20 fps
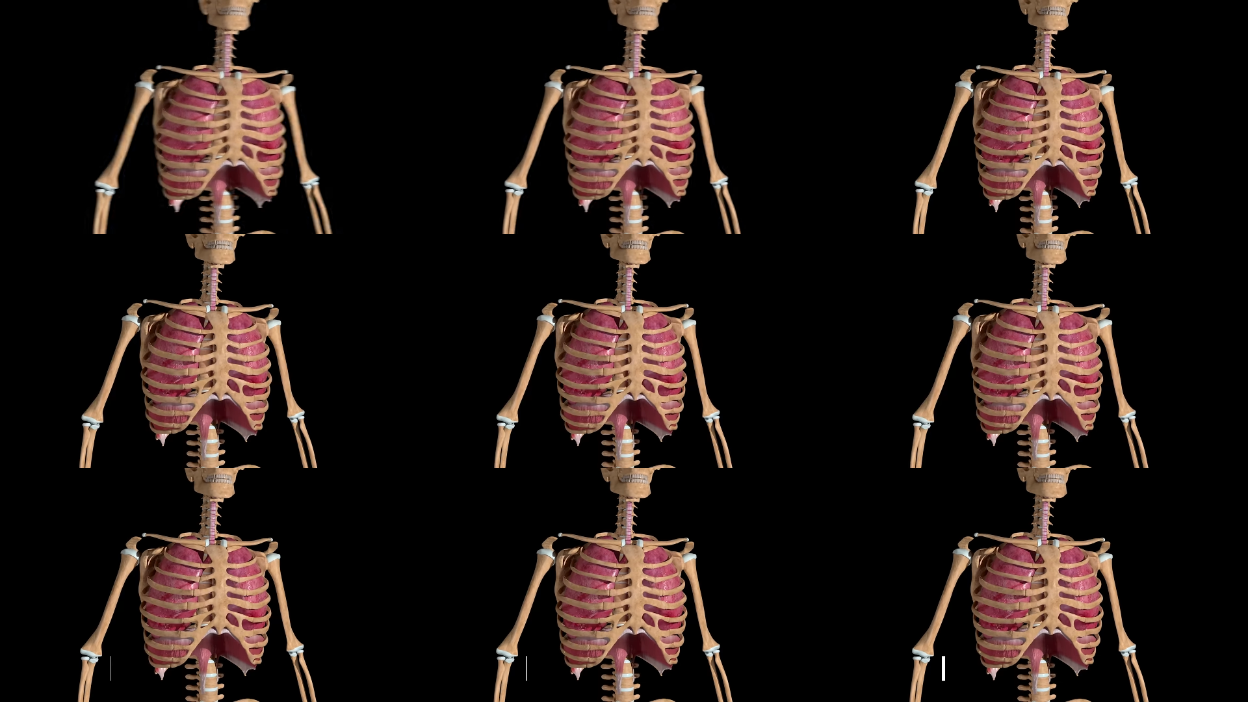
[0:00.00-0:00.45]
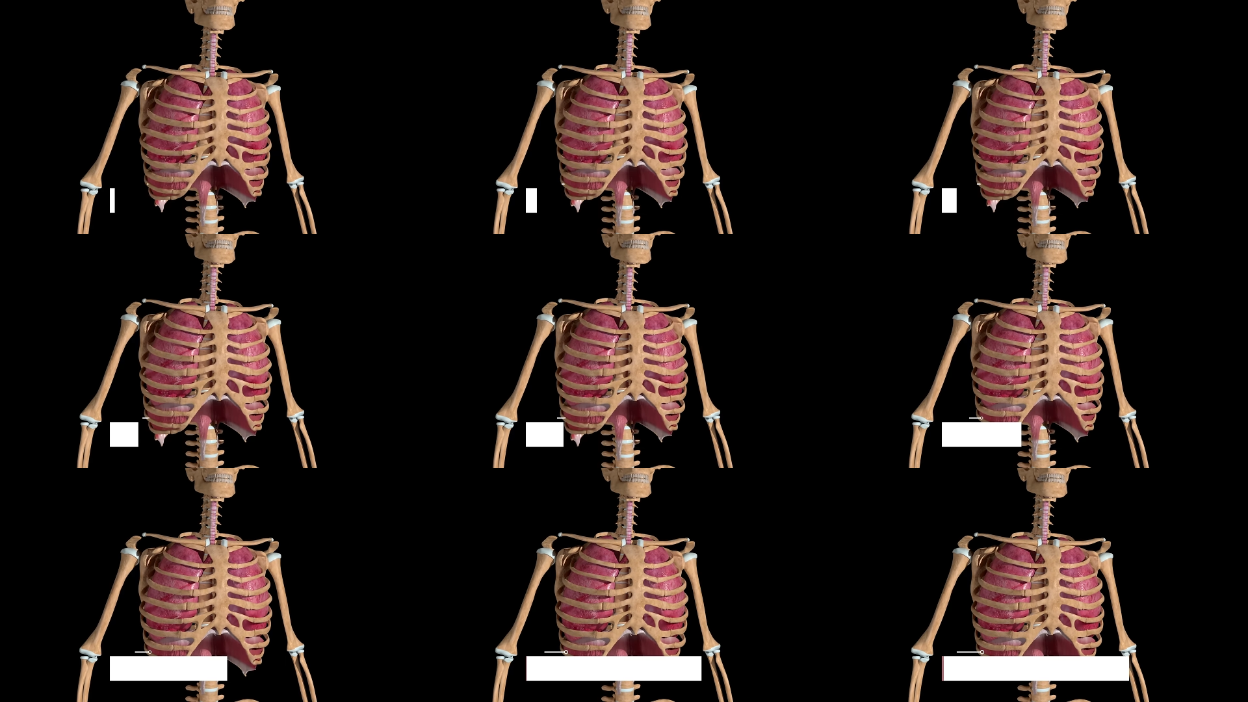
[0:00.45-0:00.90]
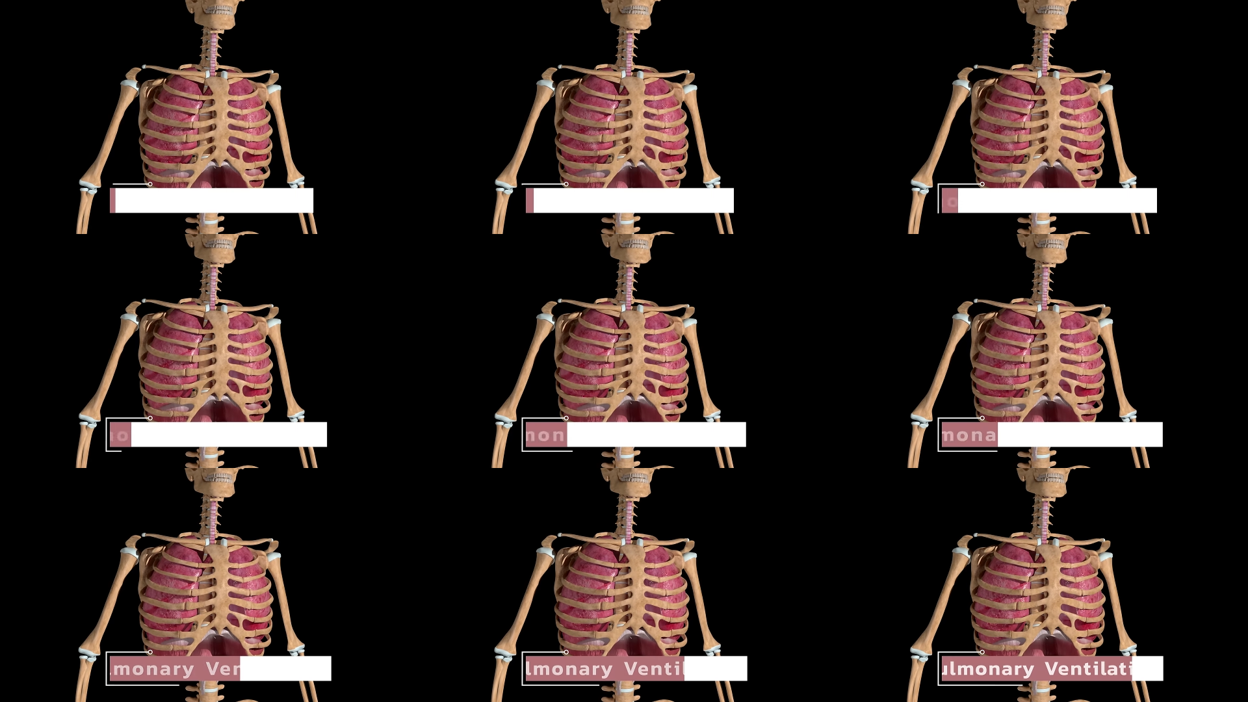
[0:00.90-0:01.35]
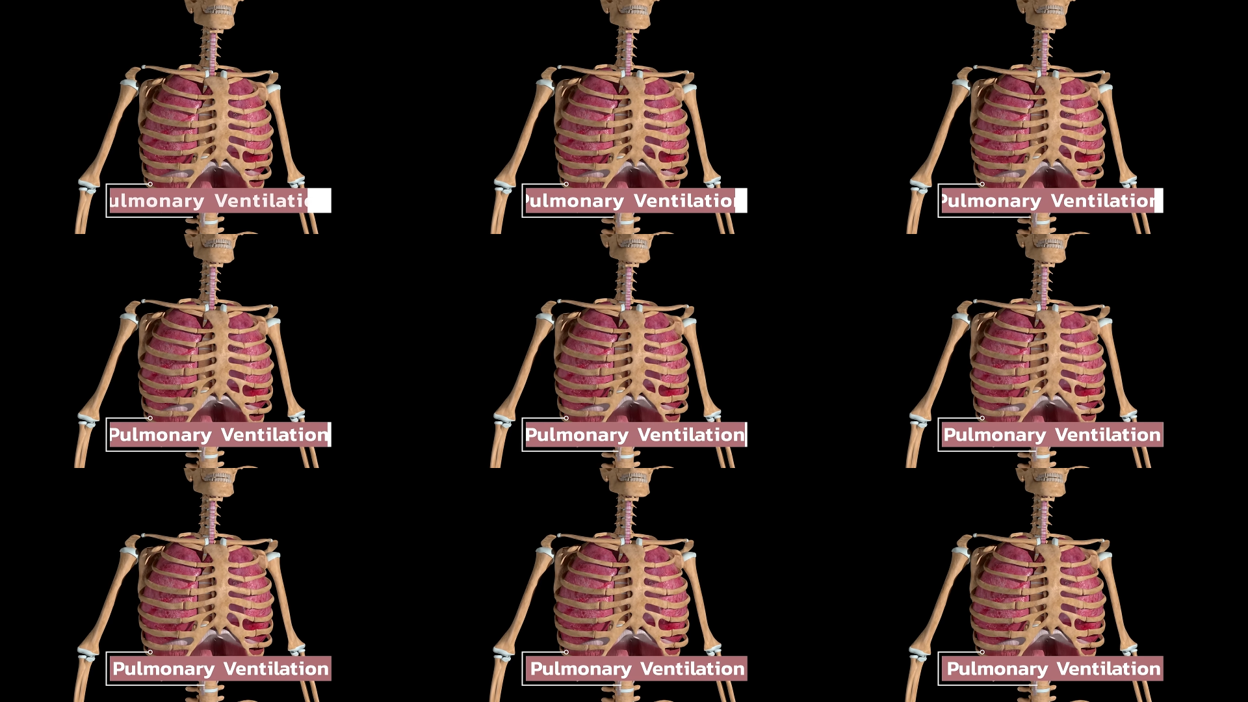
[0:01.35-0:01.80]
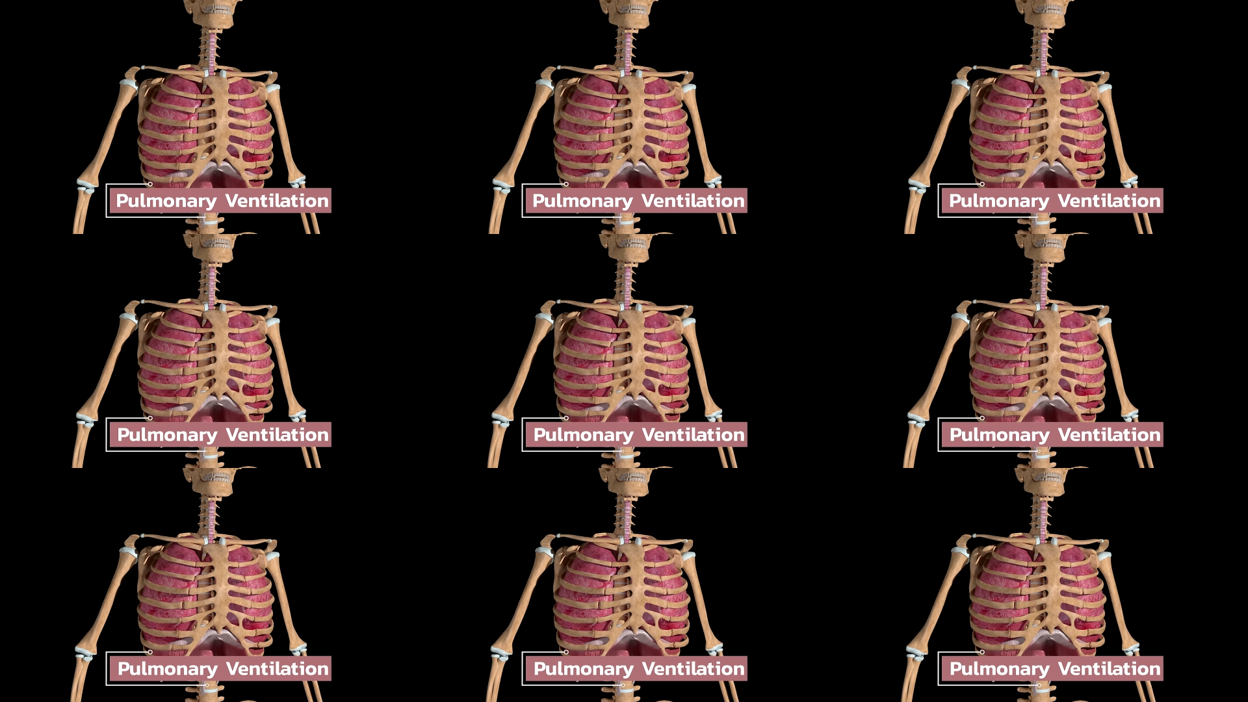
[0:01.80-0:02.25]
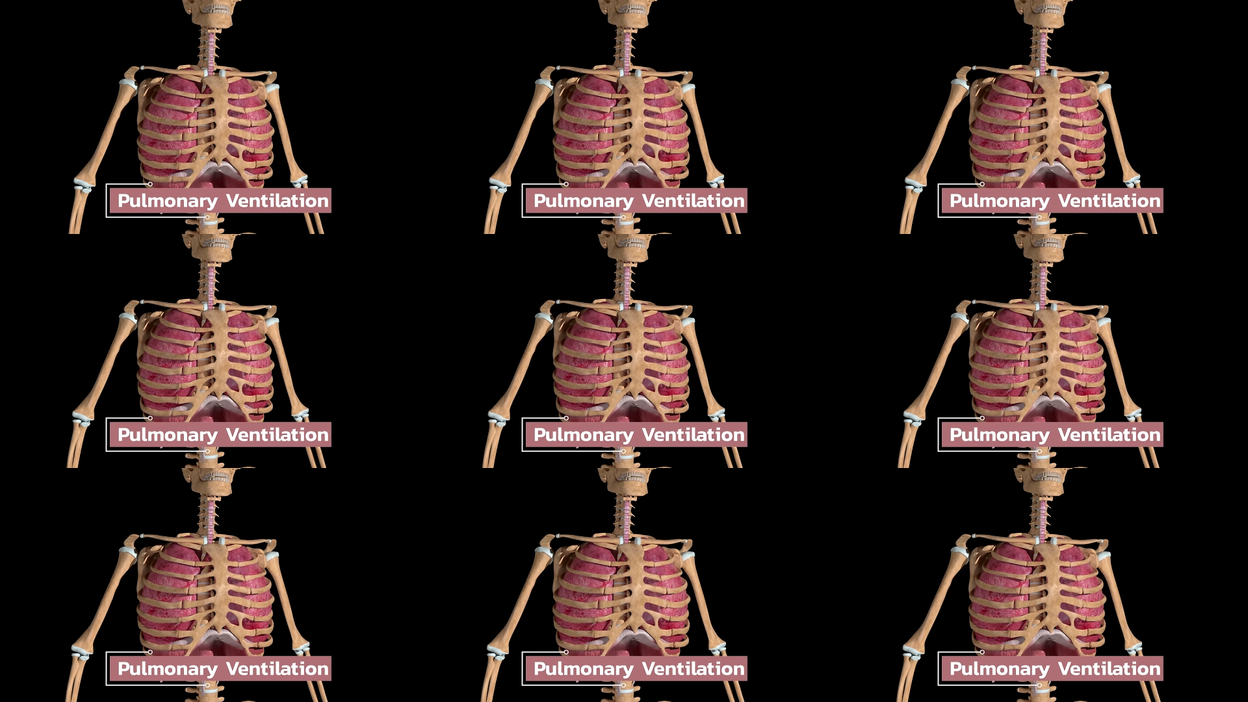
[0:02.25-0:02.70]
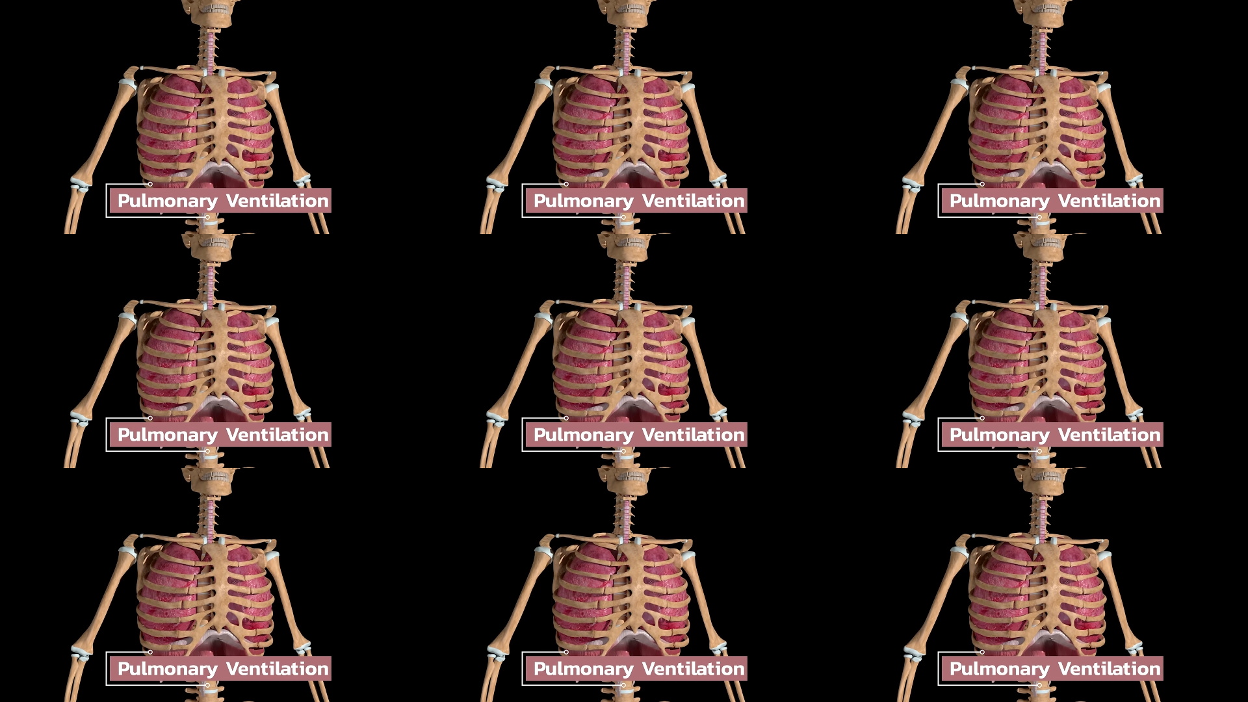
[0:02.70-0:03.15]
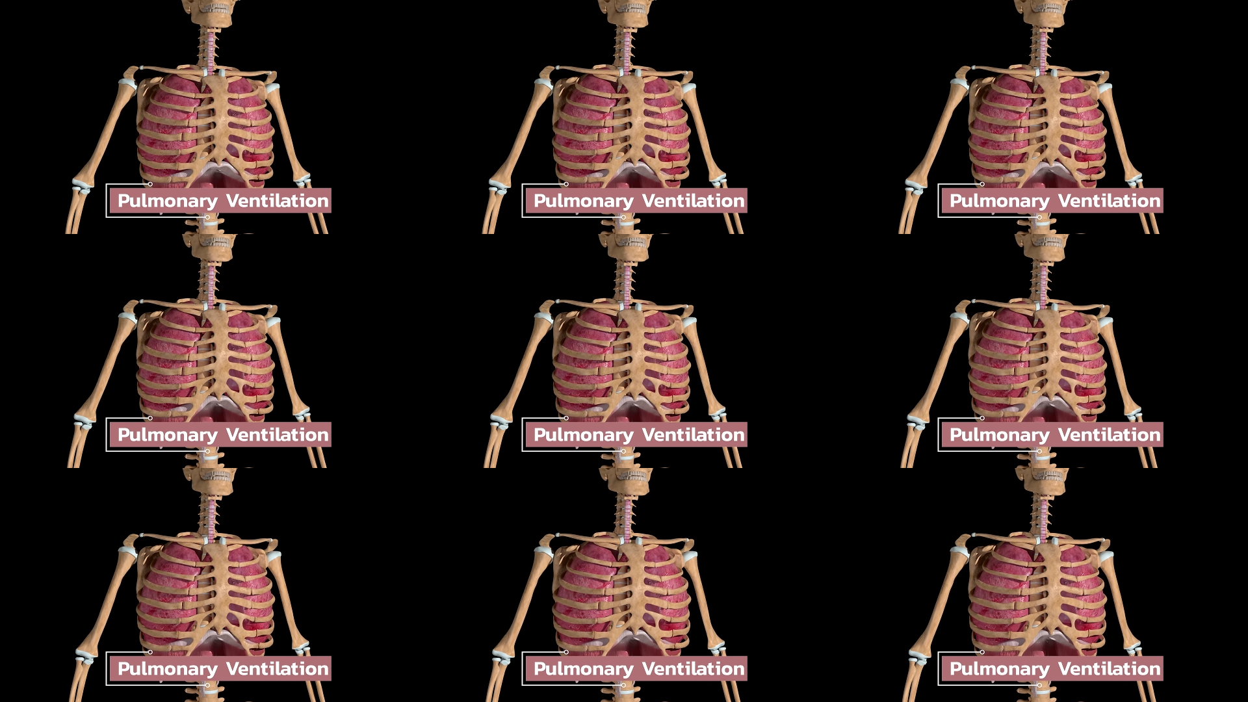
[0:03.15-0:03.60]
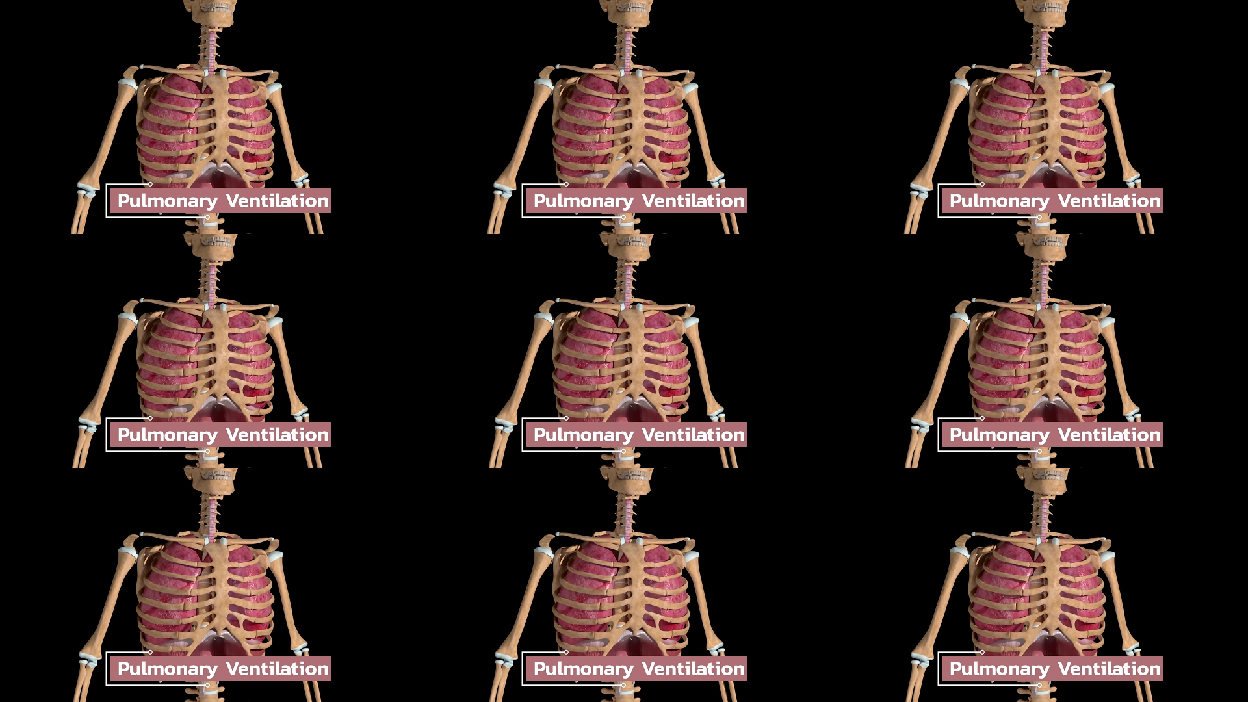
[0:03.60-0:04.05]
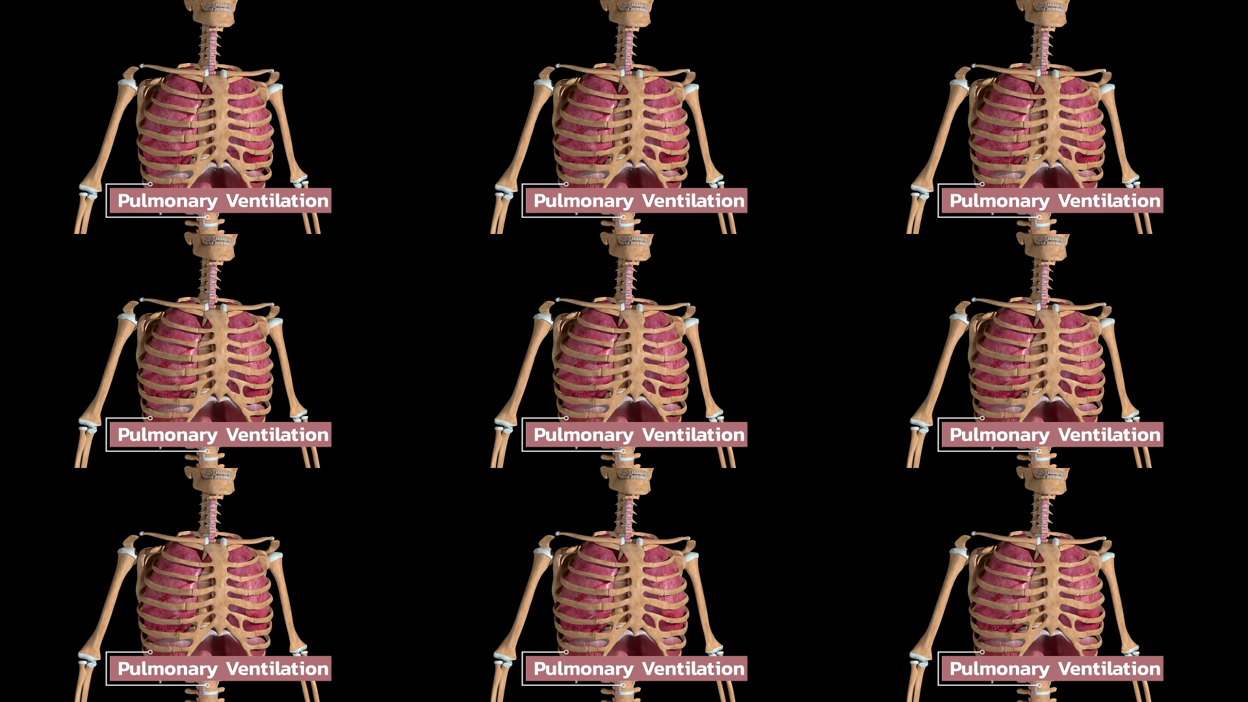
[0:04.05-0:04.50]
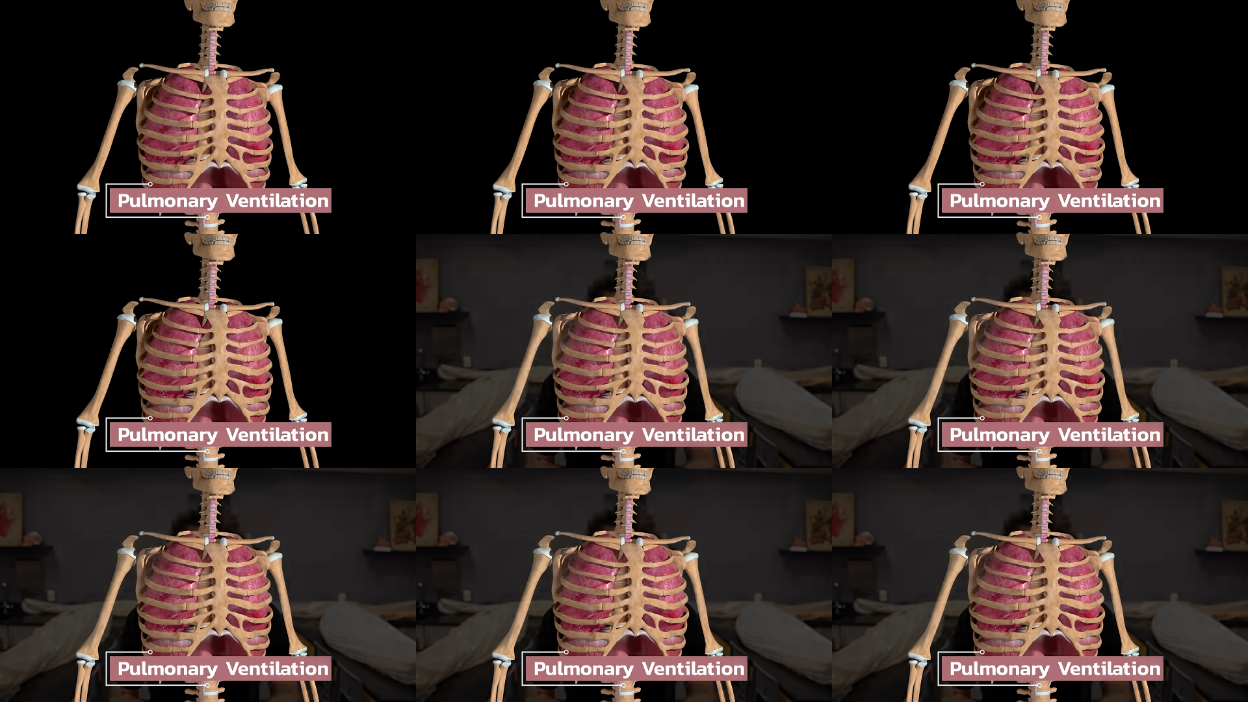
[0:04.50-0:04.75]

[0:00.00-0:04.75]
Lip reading: Nobody's mouth can be seen.